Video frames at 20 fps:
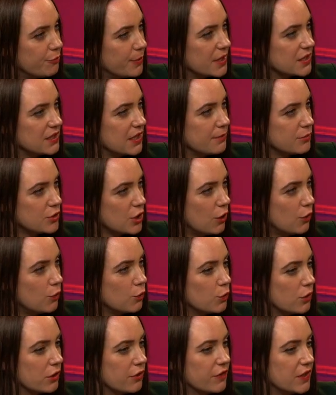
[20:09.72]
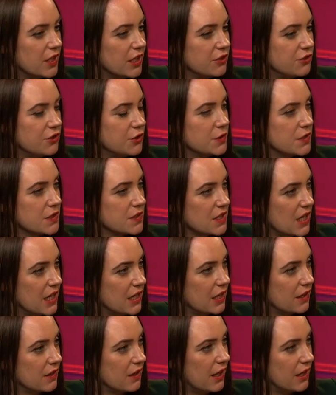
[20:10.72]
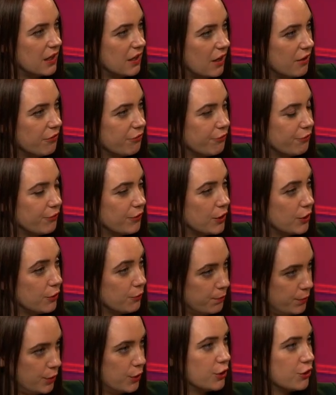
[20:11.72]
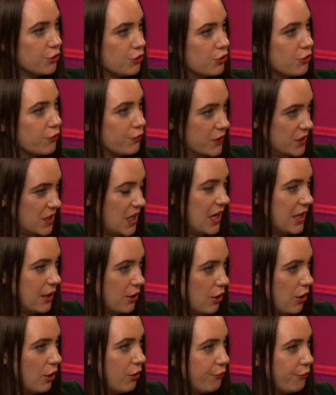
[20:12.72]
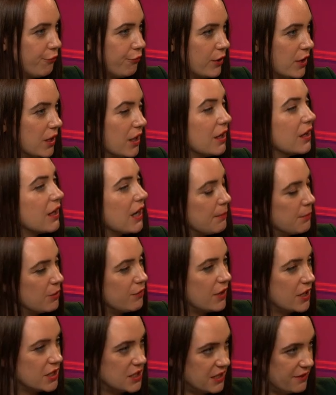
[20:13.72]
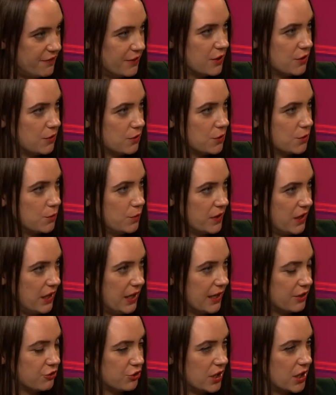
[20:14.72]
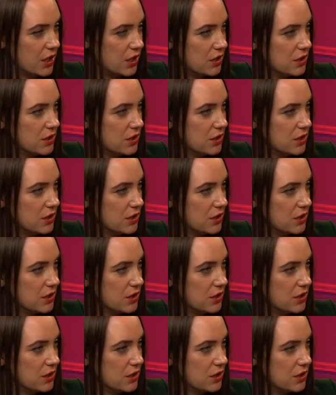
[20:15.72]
Because I'm told one of the issues is getting enough push for takeoff can be very difficult with electric.